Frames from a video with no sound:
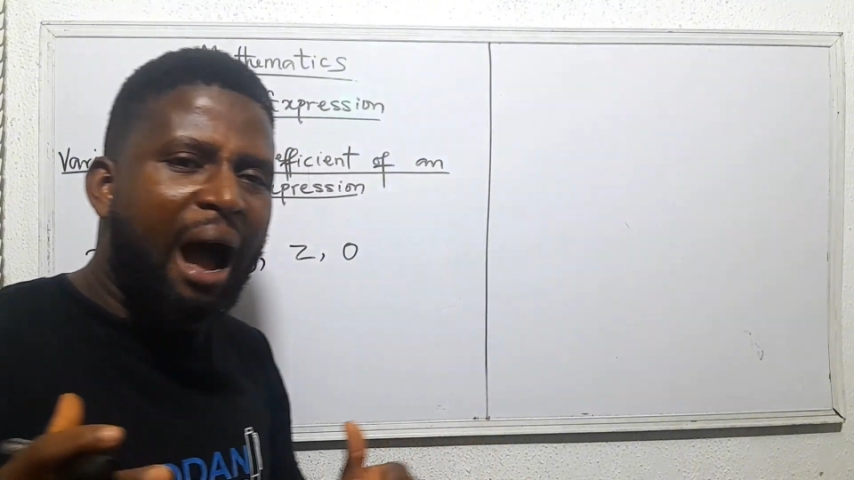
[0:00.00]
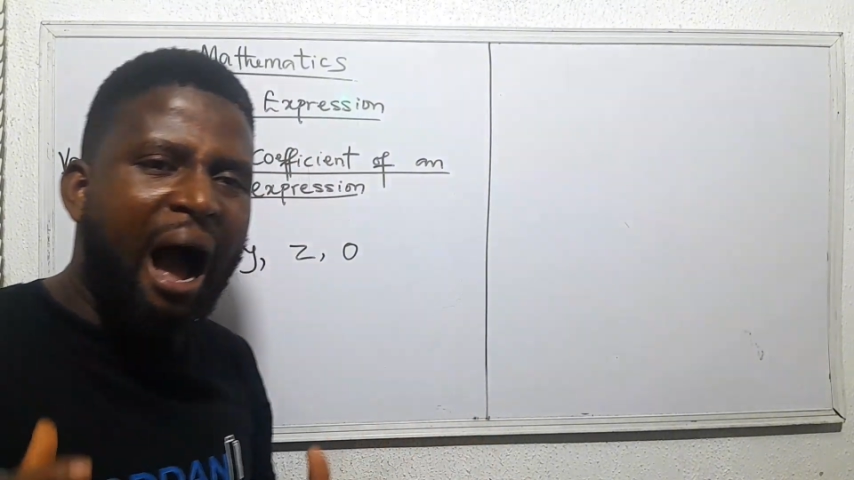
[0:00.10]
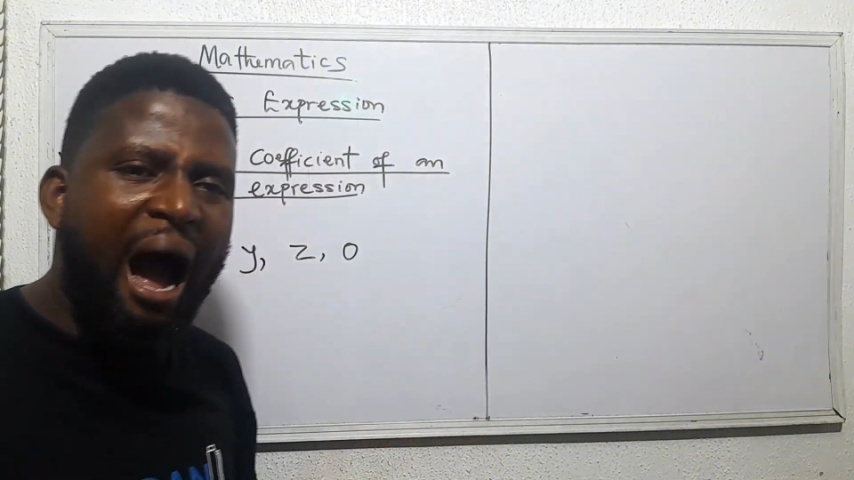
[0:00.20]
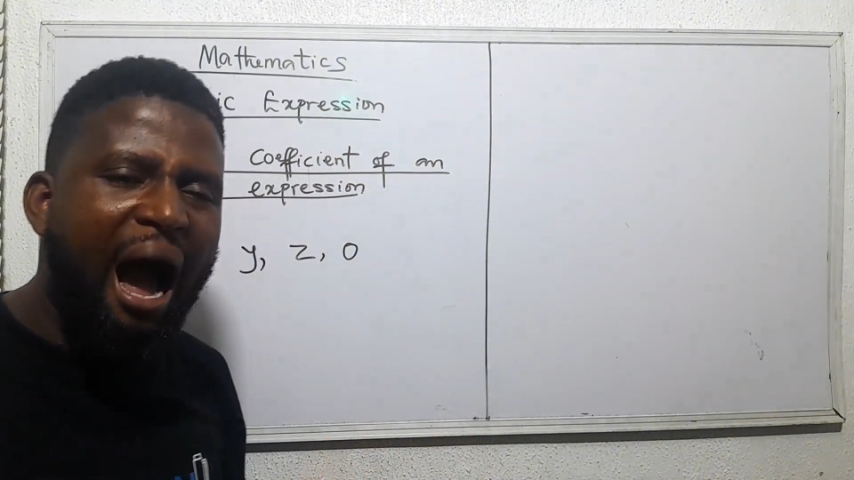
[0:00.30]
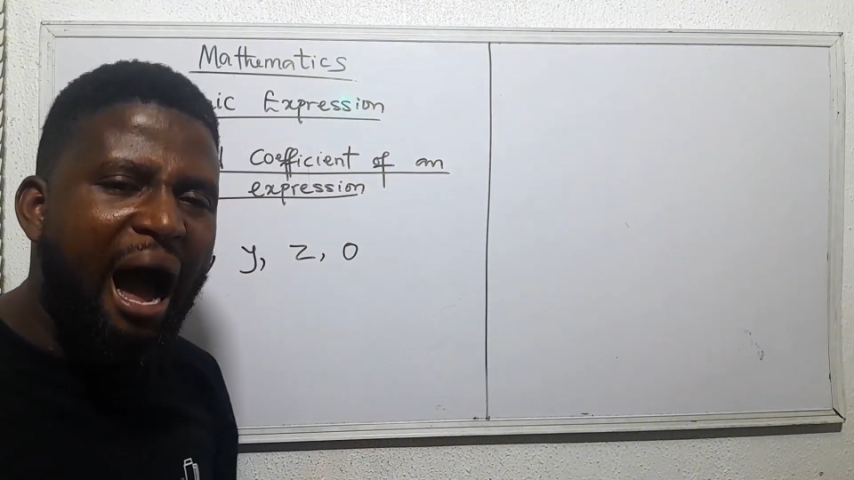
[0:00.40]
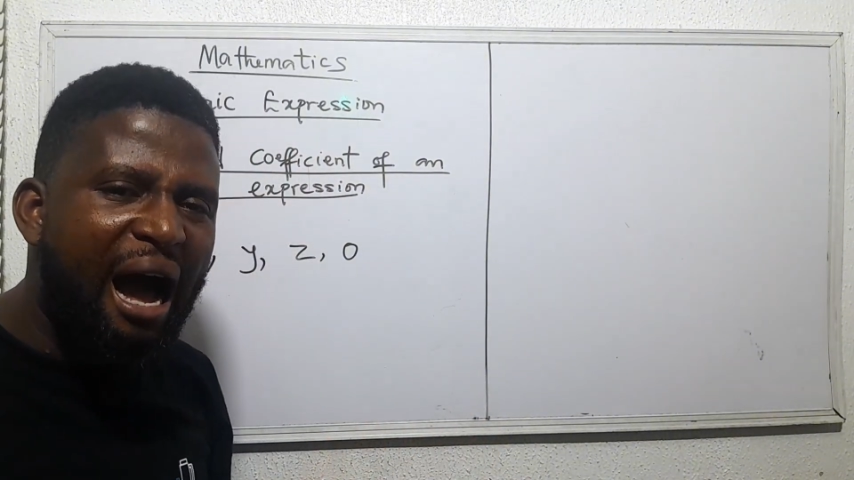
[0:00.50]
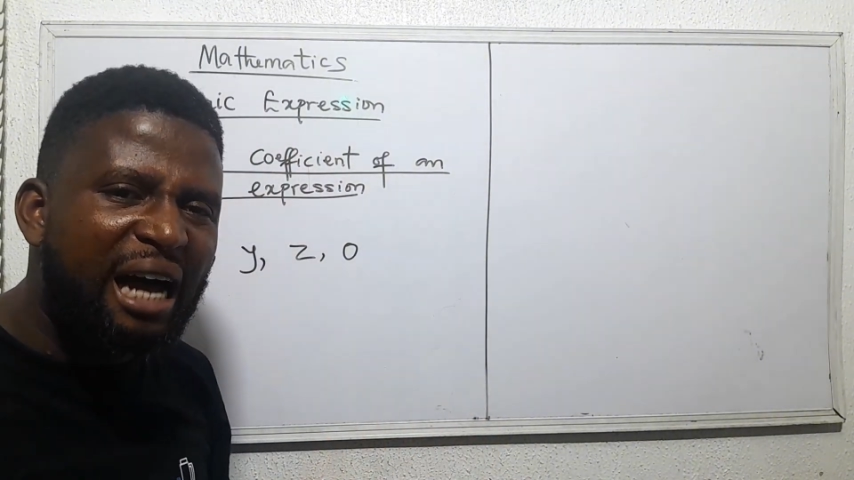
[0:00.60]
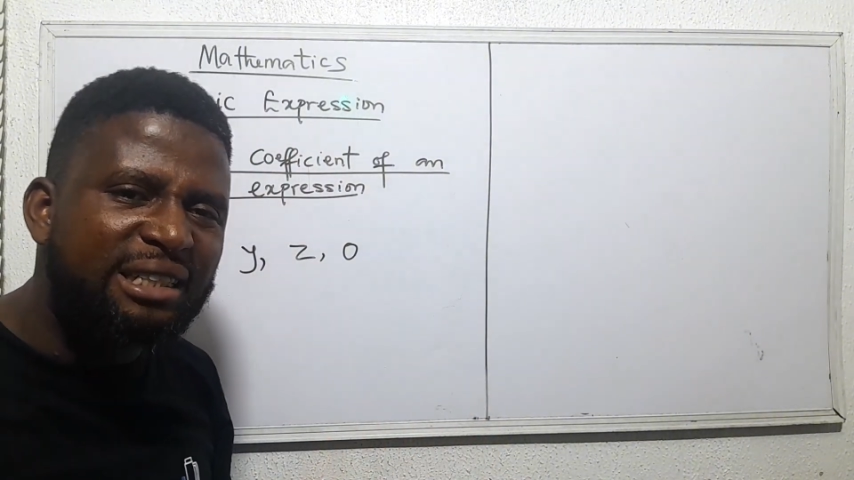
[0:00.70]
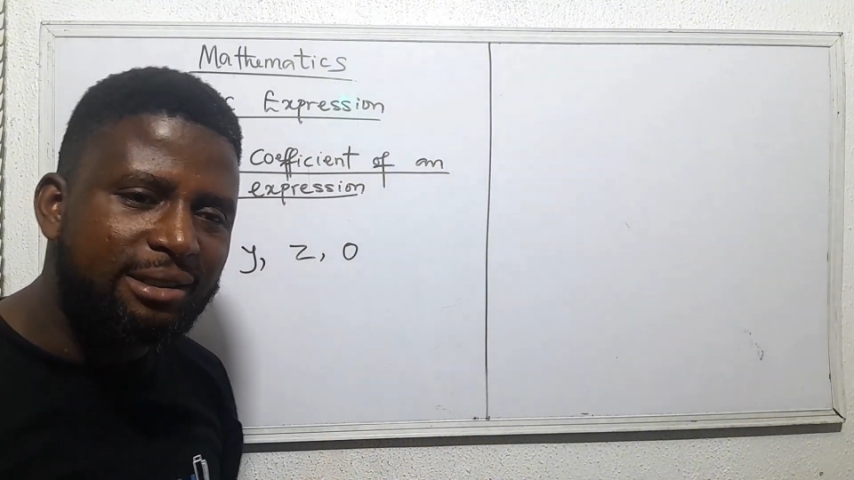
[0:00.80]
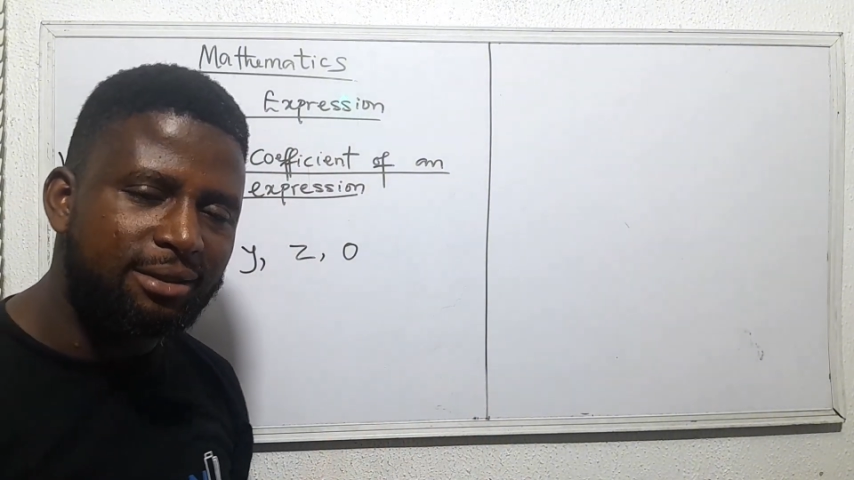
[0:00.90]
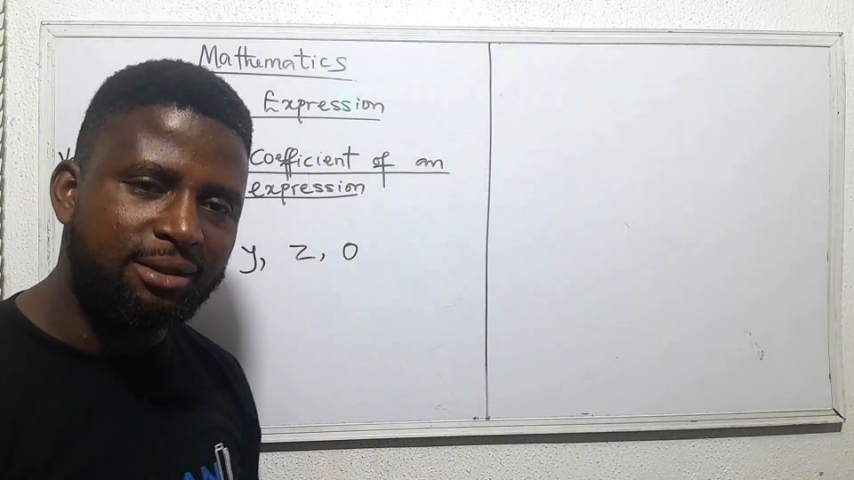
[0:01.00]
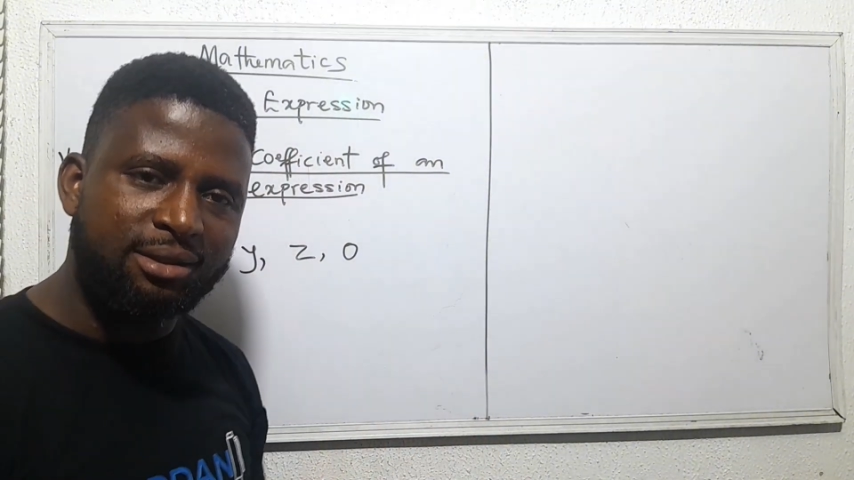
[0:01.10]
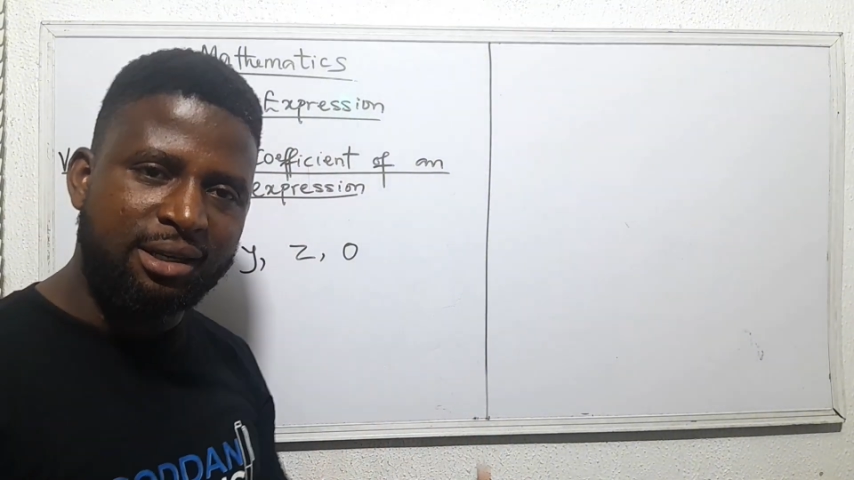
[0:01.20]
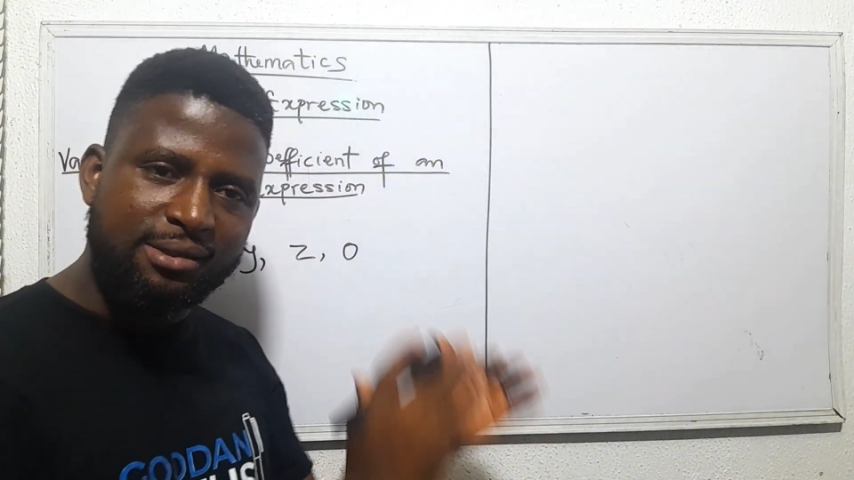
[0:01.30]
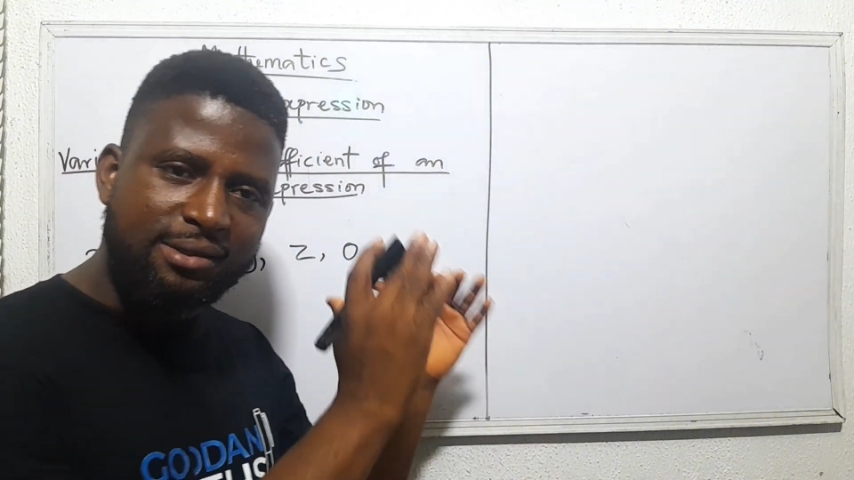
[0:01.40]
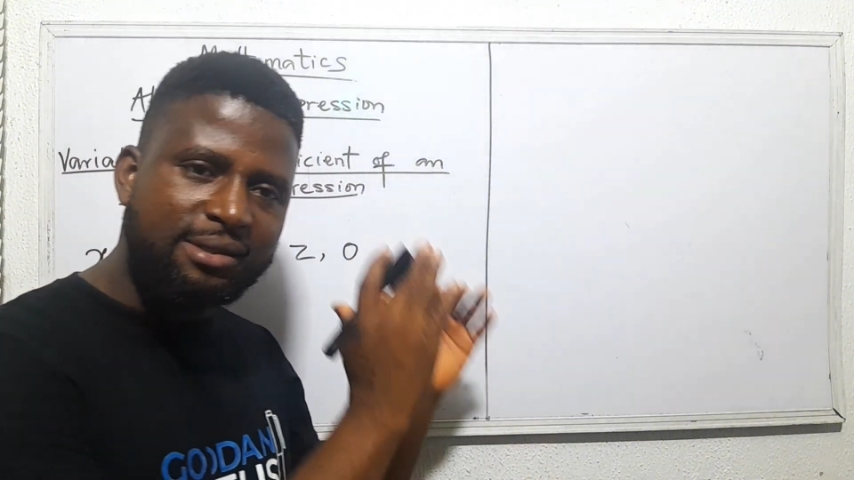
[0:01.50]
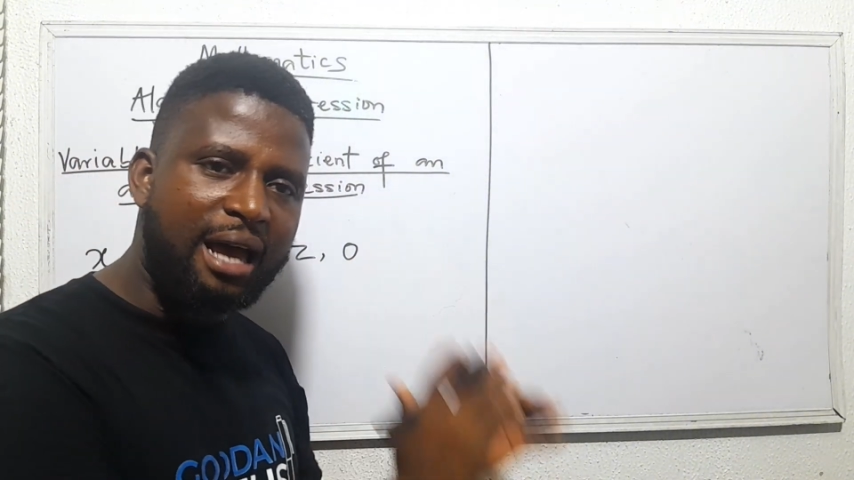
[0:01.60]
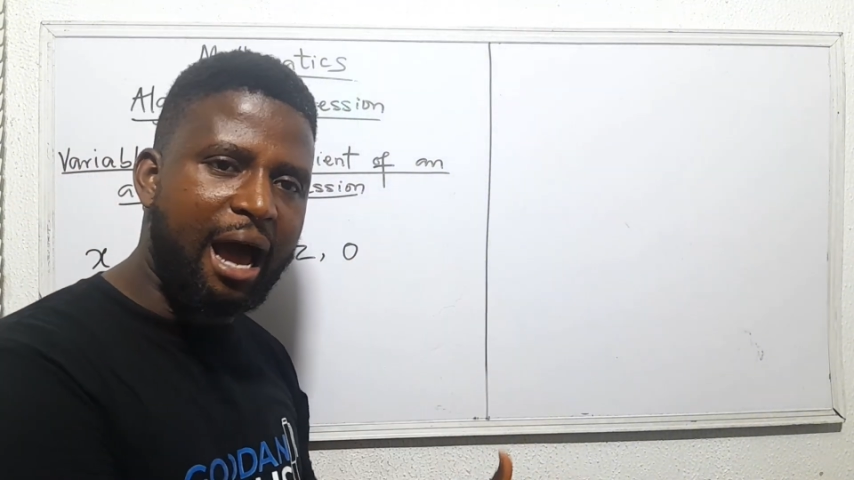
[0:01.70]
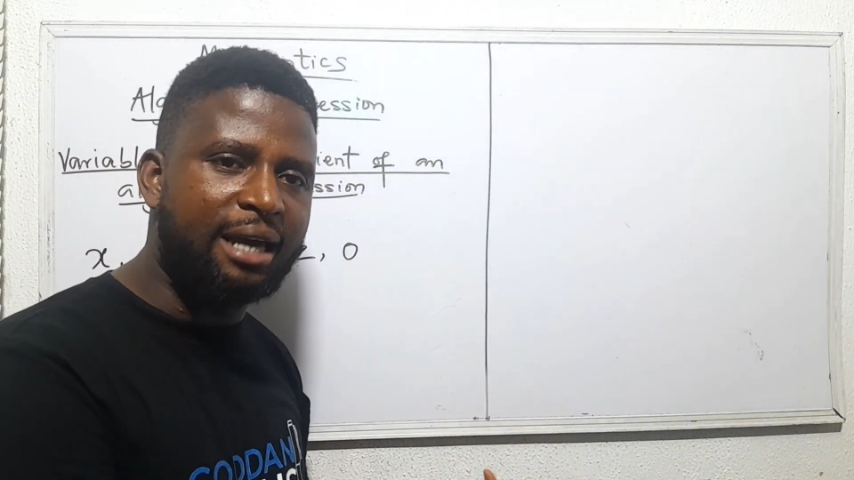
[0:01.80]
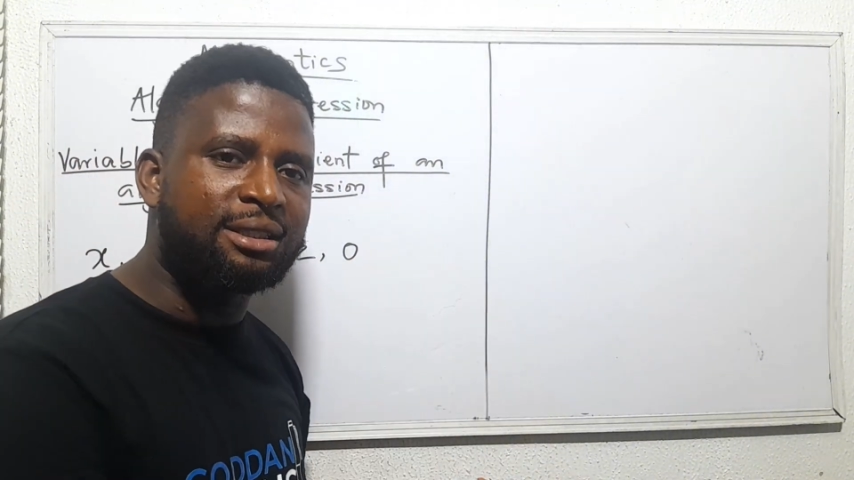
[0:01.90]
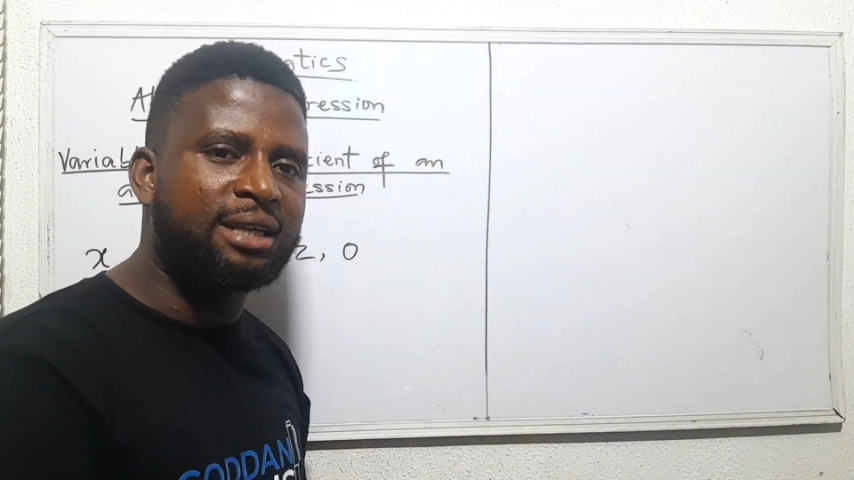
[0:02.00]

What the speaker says: and the sign